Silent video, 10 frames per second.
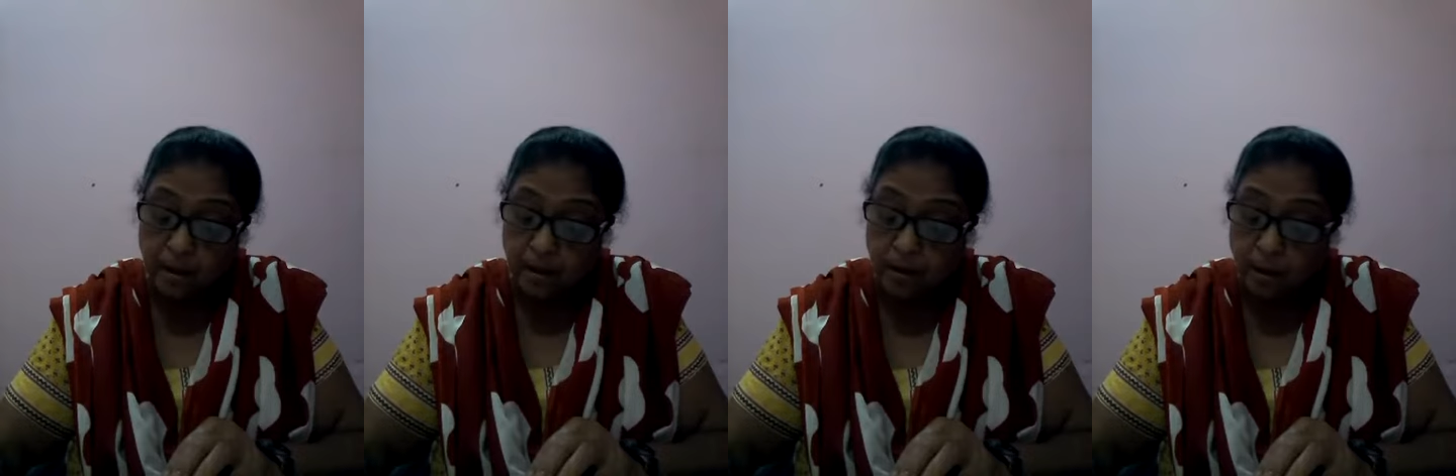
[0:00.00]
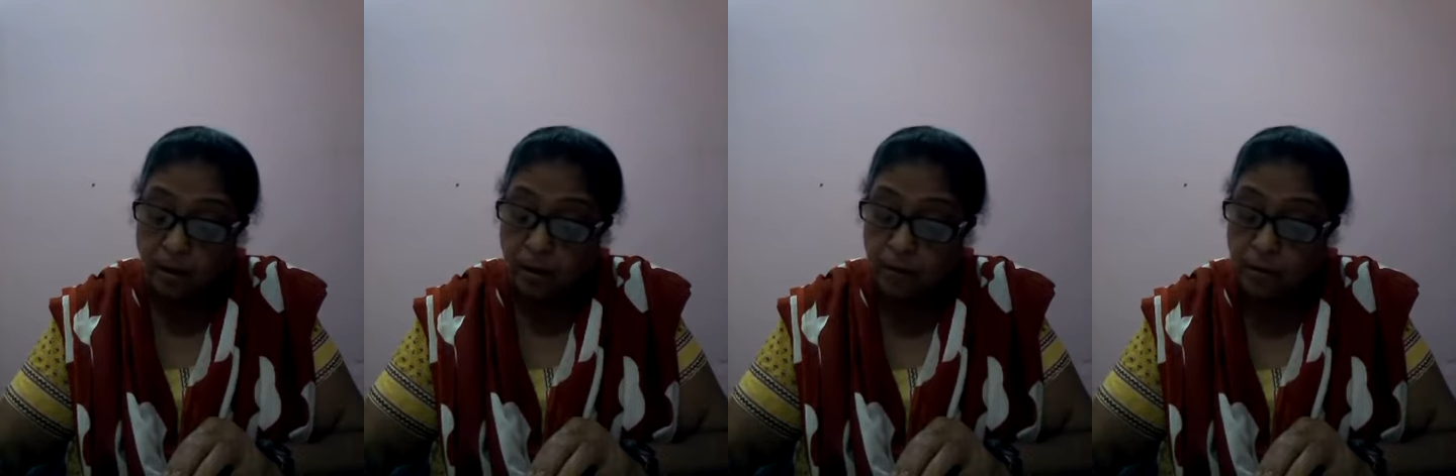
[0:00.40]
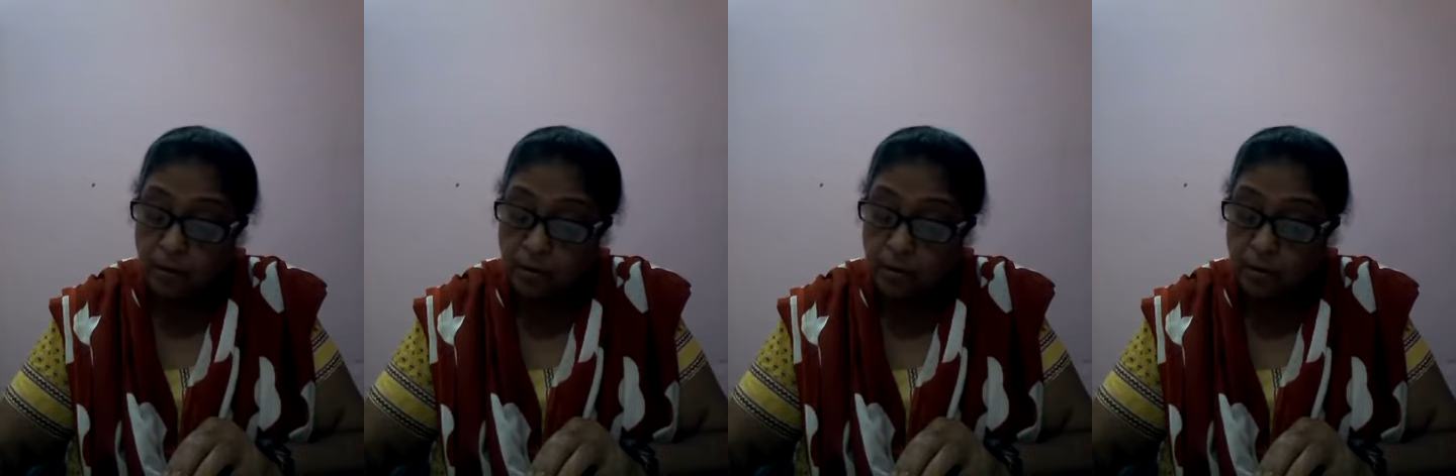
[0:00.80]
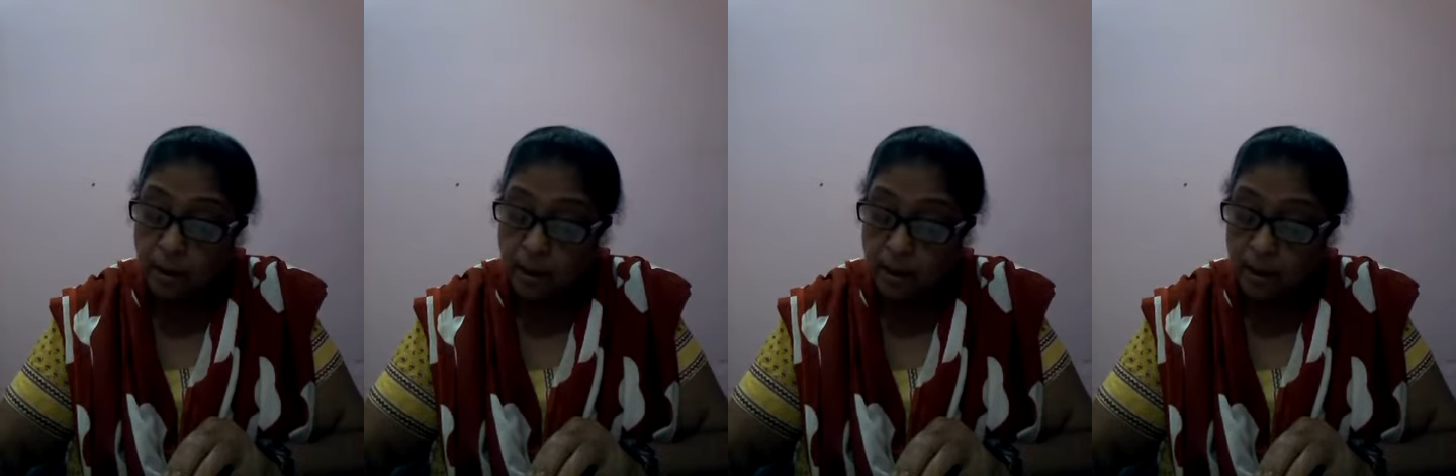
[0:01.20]
not of wood
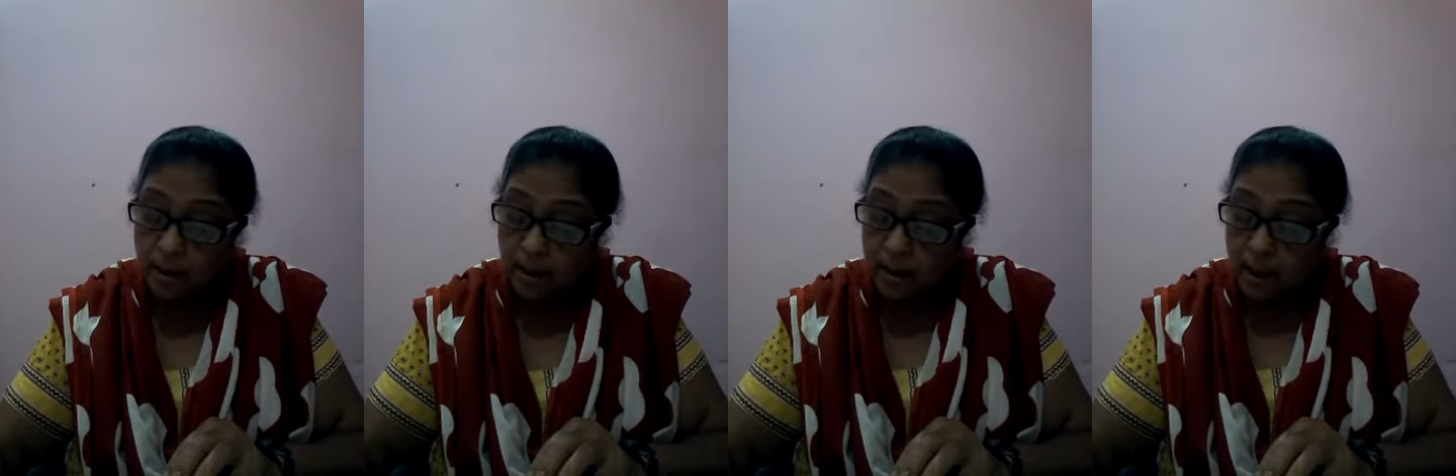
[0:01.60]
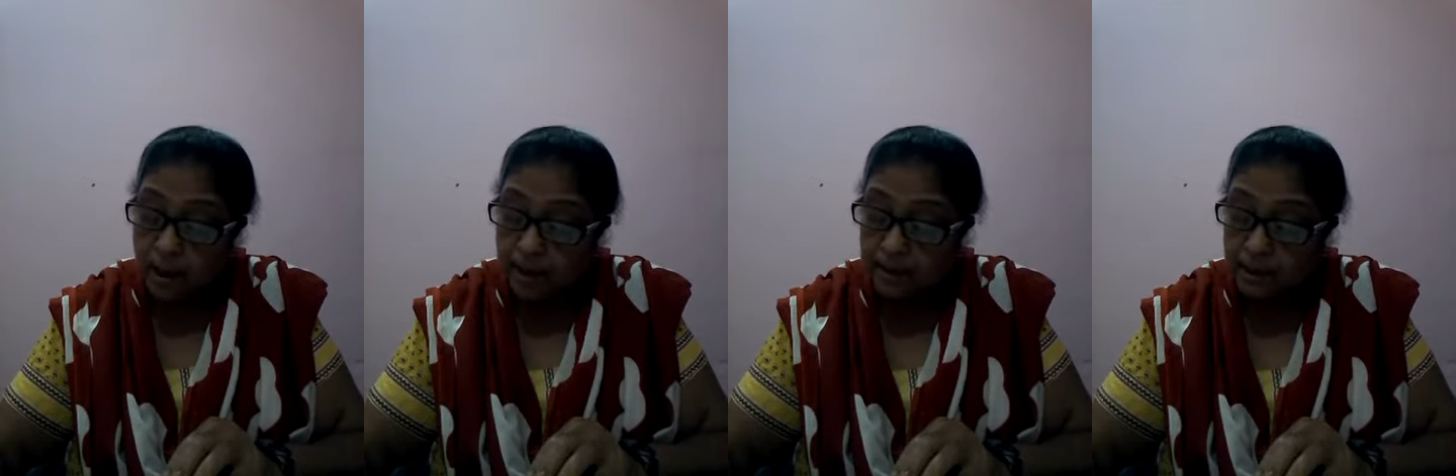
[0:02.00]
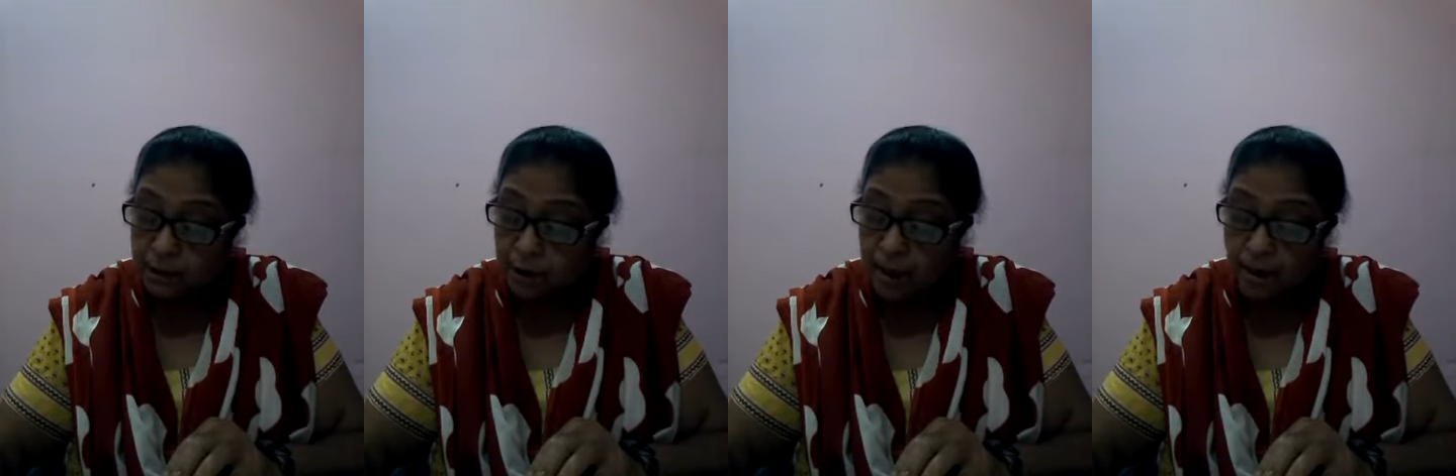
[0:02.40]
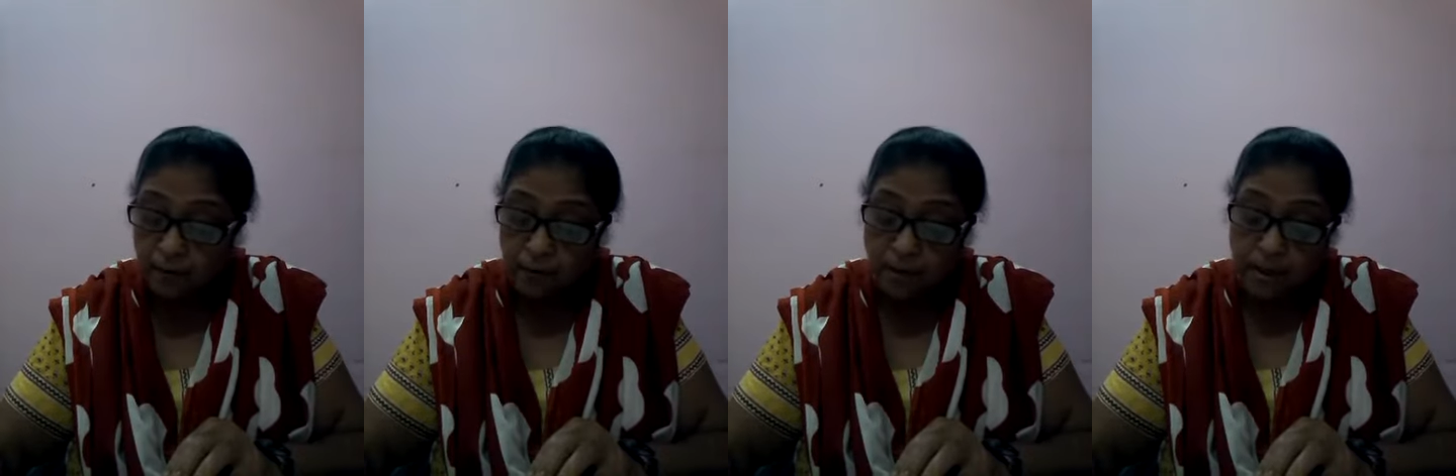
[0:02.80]
only and the shade
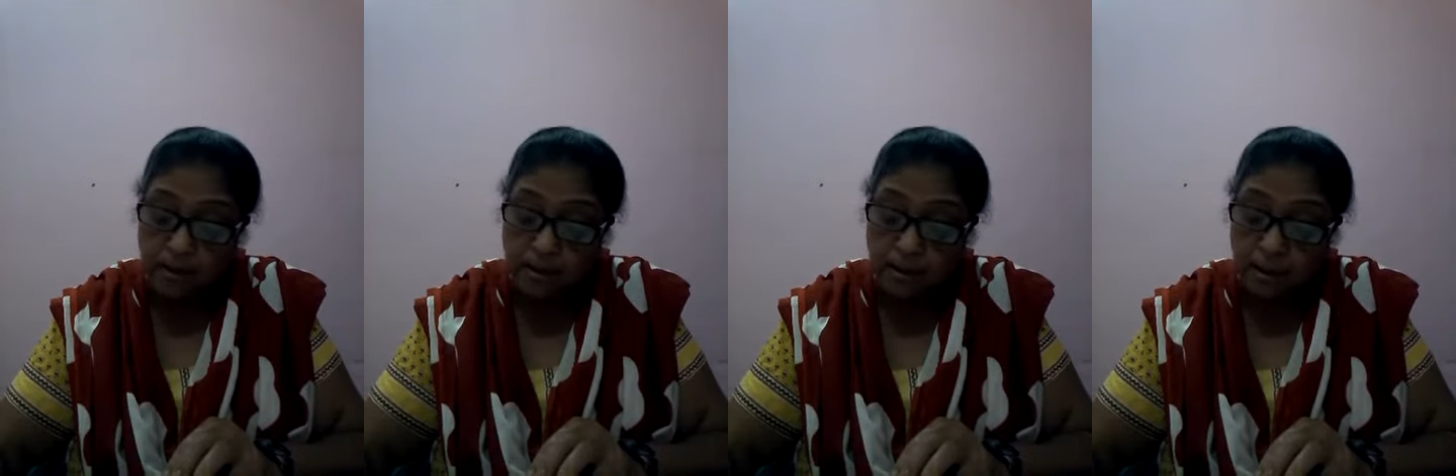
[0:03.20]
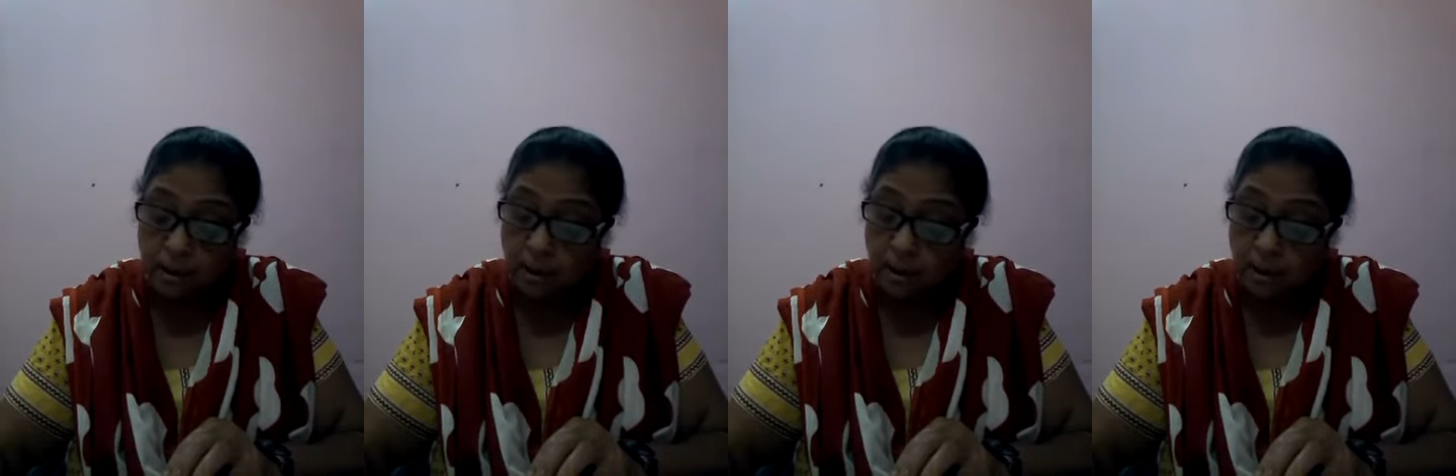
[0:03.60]
of trees.